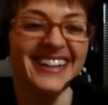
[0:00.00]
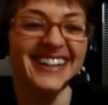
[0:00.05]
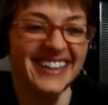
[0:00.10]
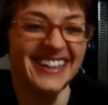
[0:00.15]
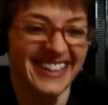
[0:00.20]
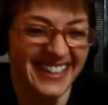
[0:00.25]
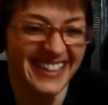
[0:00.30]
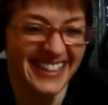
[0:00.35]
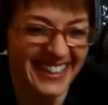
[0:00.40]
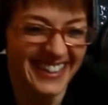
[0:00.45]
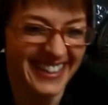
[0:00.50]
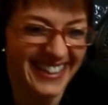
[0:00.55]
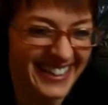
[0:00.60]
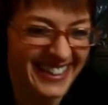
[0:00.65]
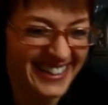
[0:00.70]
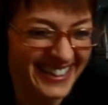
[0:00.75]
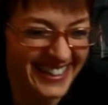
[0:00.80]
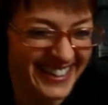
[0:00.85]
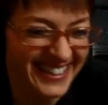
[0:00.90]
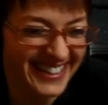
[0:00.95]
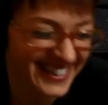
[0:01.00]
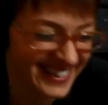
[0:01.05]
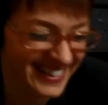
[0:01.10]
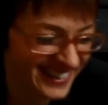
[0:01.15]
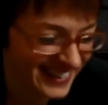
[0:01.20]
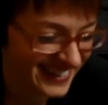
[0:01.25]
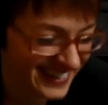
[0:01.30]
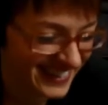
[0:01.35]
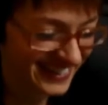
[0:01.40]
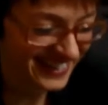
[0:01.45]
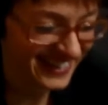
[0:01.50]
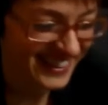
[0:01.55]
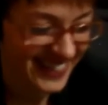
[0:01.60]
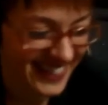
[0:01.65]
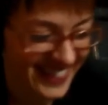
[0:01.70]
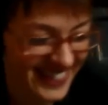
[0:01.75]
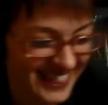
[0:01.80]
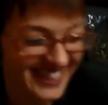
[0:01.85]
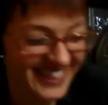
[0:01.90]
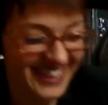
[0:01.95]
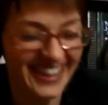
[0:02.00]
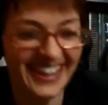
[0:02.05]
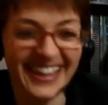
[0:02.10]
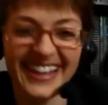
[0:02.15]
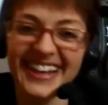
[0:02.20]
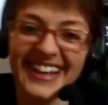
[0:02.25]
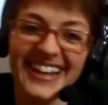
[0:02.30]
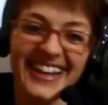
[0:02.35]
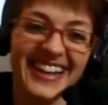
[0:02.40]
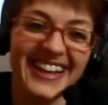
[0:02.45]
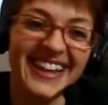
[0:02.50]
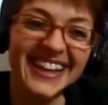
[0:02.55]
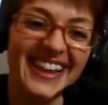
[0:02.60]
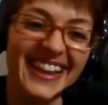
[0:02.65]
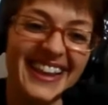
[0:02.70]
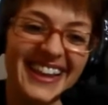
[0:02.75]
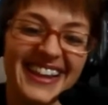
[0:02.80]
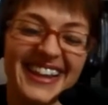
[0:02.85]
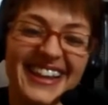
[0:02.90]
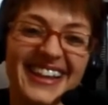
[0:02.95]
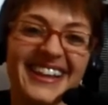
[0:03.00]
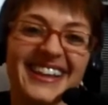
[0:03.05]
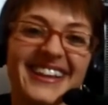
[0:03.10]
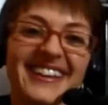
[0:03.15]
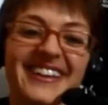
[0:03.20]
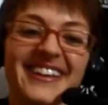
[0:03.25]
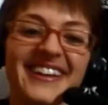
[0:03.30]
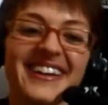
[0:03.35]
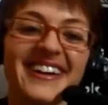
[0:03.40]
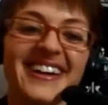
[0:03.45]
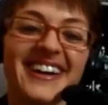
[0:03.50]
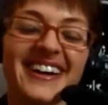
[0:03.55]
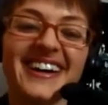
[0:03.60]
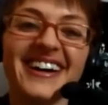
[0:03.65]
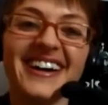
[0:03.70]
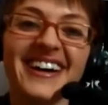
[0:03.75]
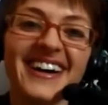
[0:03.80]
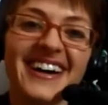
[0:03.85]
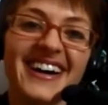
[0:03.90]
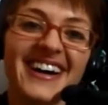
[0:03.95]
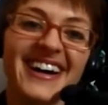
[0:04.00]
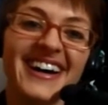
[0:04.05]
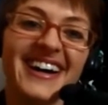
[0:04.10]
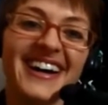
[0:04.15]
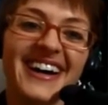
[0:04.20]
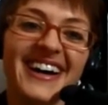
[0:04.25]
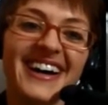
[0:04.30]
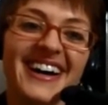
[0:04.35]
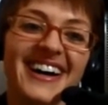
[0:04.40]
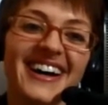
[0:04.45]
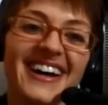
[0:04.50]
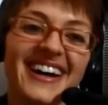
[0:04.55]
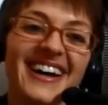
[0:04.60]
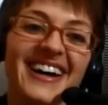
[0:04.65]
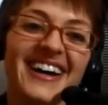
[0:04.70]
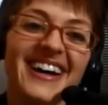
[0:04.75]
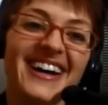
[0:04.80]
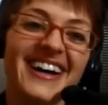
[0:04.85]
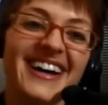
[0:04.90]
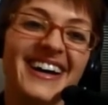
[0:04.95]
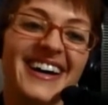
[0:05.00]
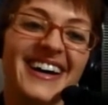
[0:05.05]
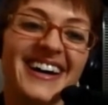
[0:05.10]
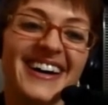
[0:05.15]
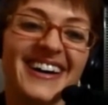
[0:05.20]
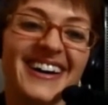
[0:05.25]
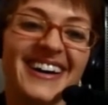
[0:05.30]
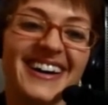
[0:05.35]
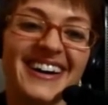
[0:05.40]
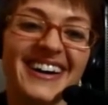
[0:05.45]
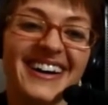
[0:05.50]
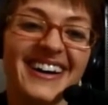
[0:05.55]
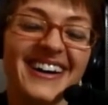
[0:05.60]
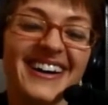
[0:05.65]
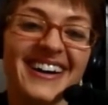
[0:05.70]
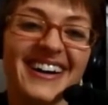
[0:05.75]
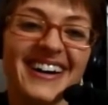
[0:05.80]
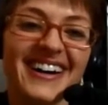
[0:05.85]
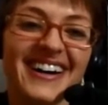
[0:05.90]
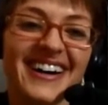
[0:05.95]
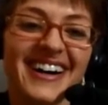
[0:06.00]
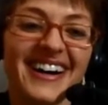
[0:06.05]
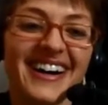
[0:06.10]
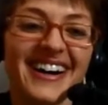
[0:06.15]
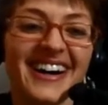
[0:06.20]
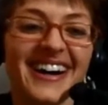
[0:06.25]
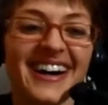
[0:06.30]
The person shown says nothing.